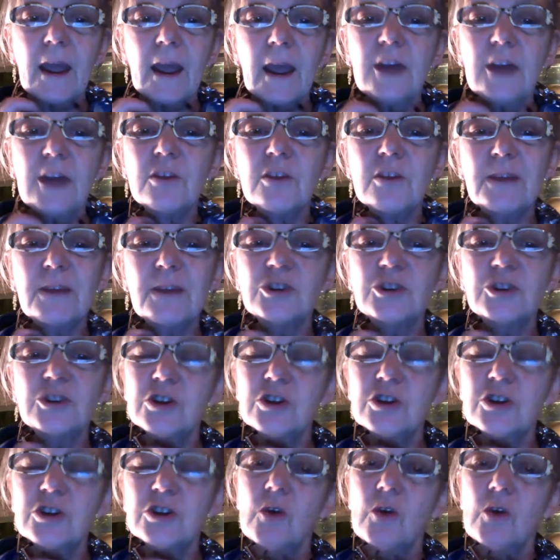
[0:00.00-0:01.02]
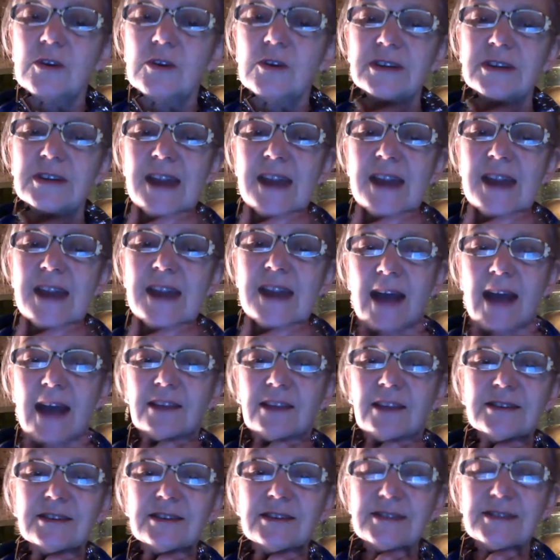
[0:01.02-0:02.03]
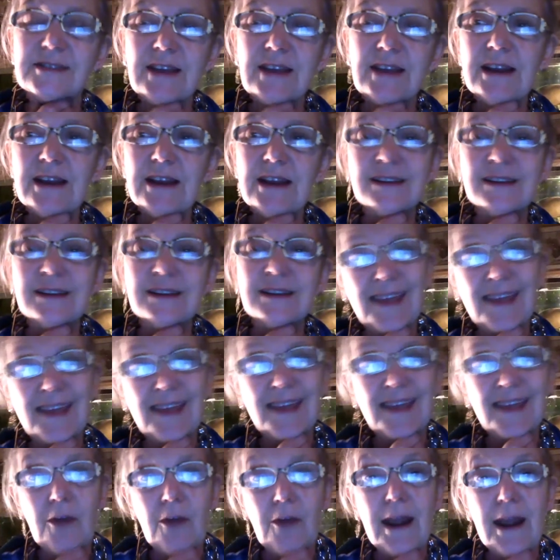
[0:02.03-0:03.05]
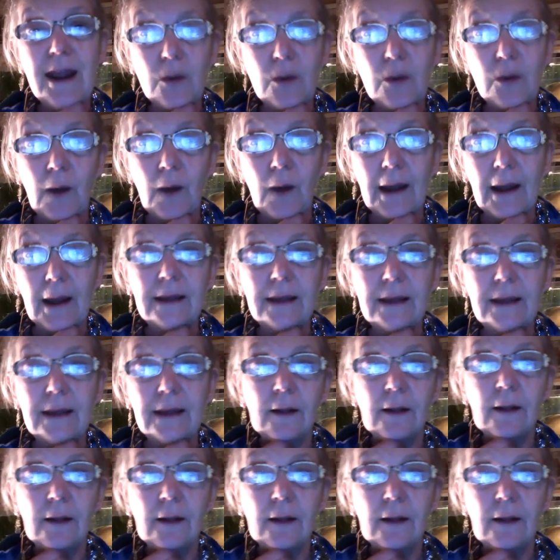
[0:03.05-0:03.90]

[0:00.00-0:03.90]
And you imagine a dog's neck, the skin is thicker anyway,